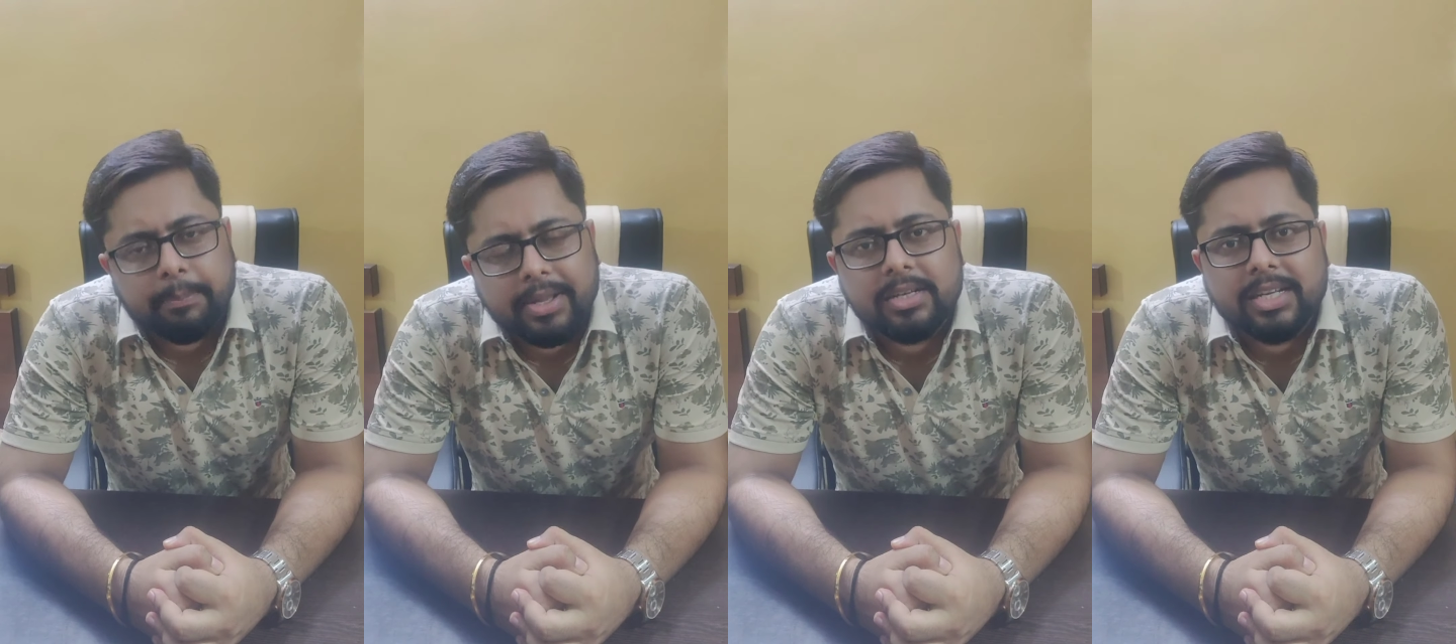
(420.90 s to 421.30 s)

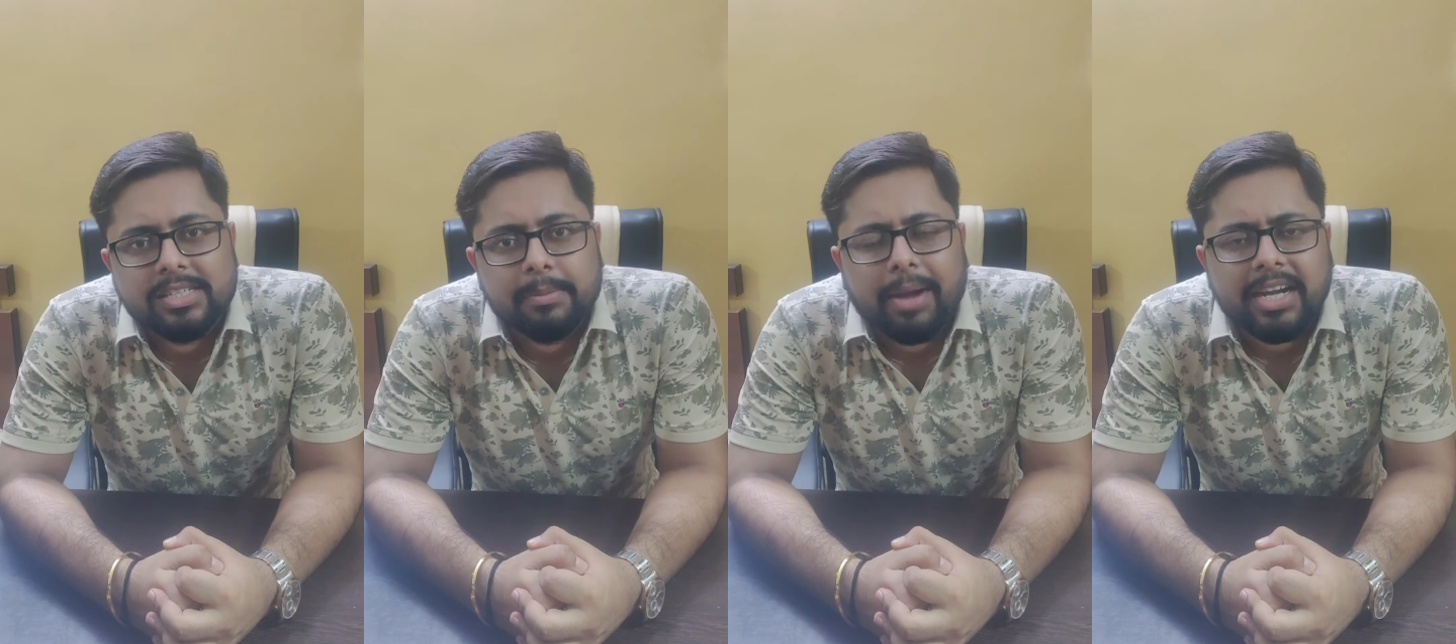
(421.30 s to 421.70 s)
yeah
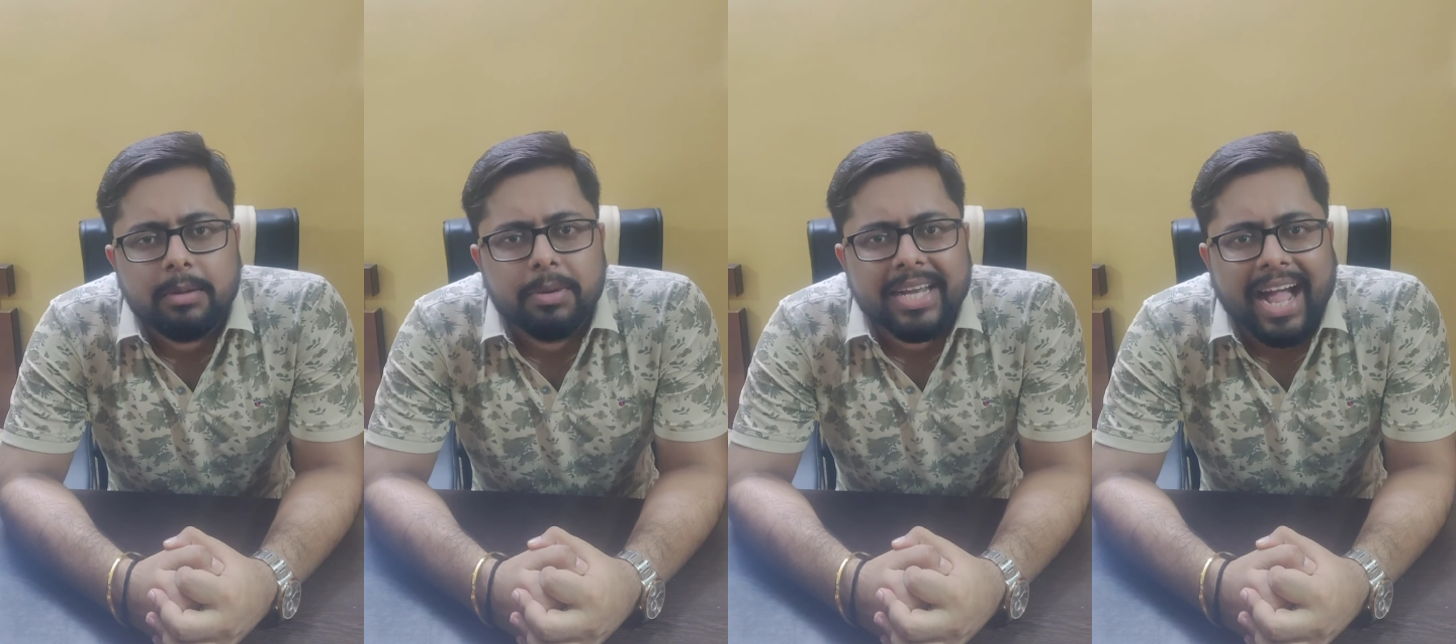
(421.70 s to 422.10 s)
presentation
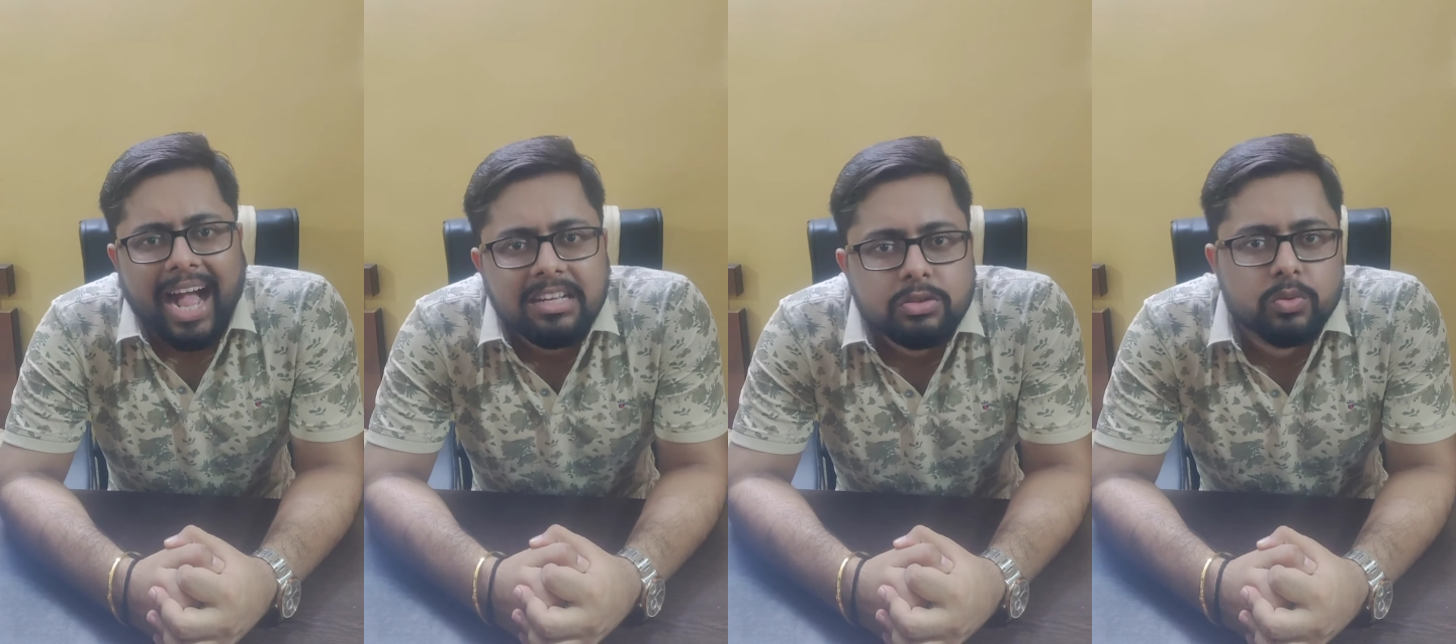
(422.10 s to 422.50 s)
matter but
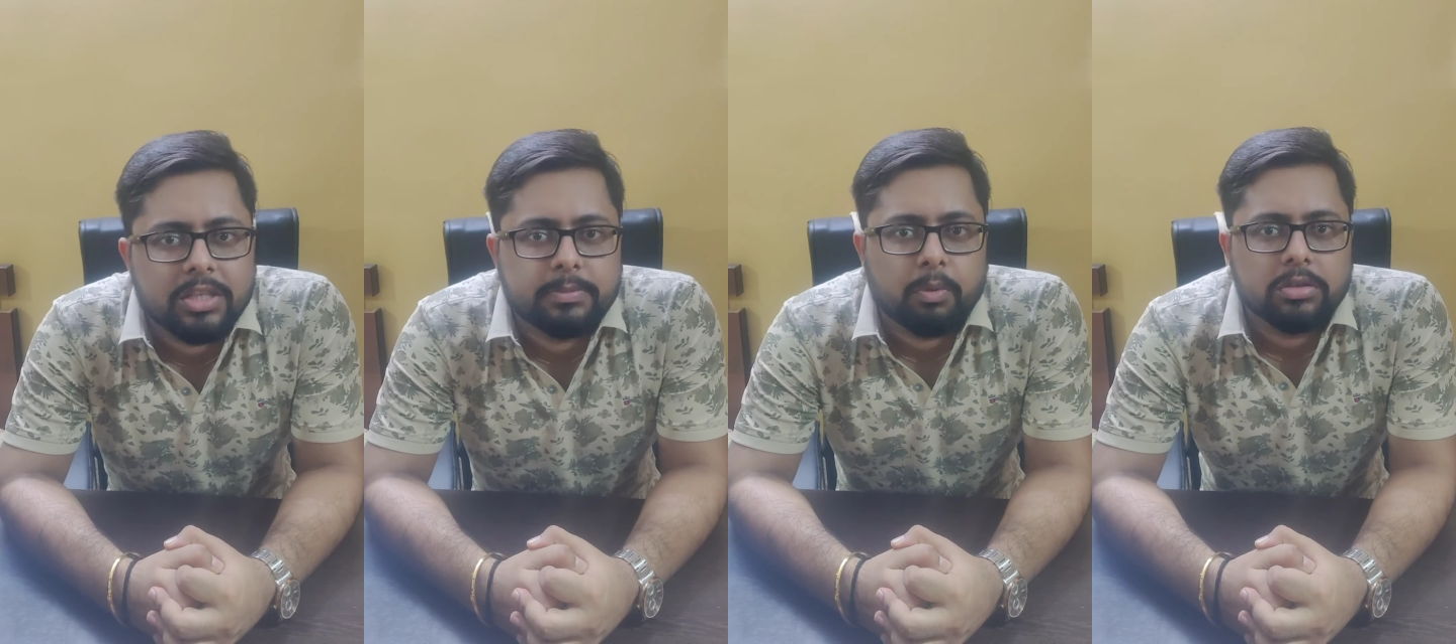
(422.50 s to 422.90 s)
as
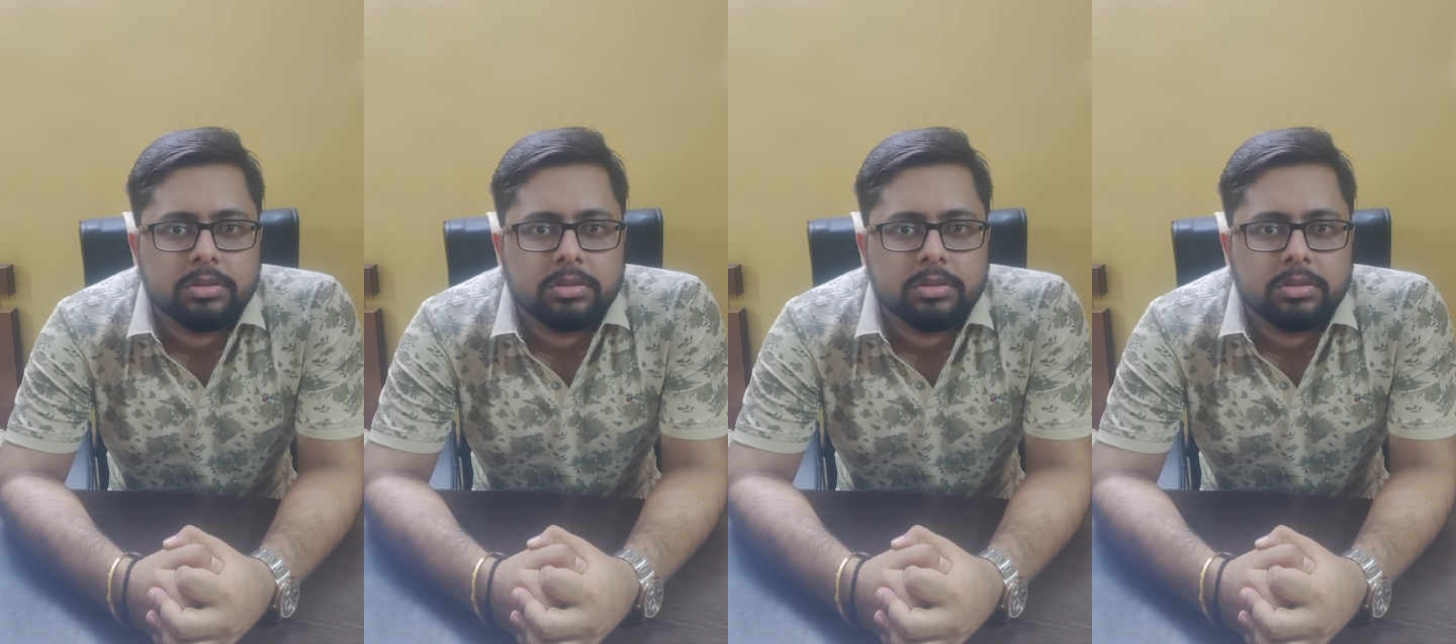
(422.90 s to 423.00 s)
soon as